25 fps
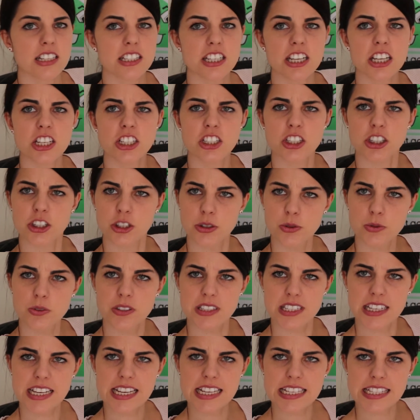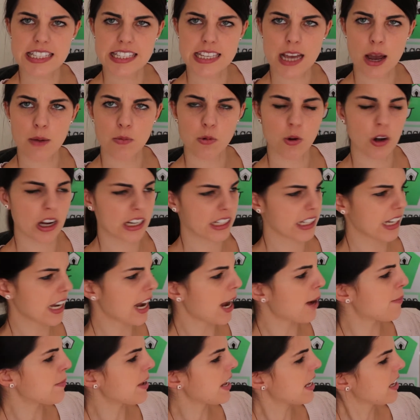Did you see someone
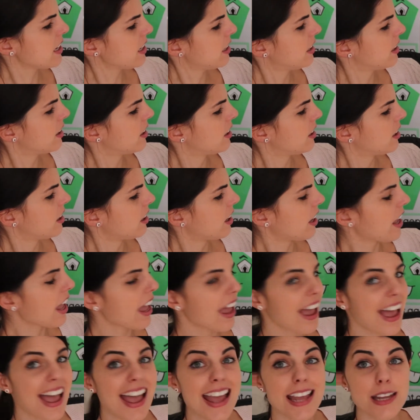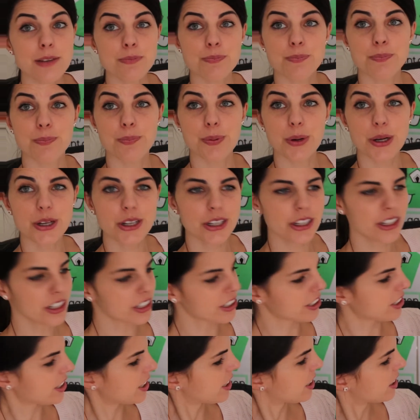coming? A
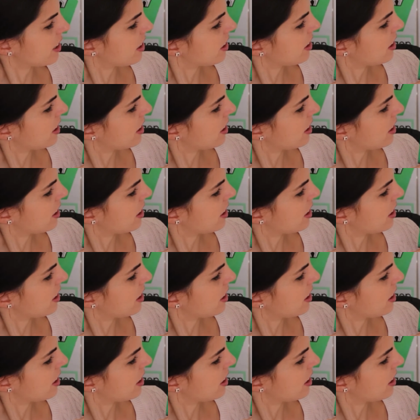bird!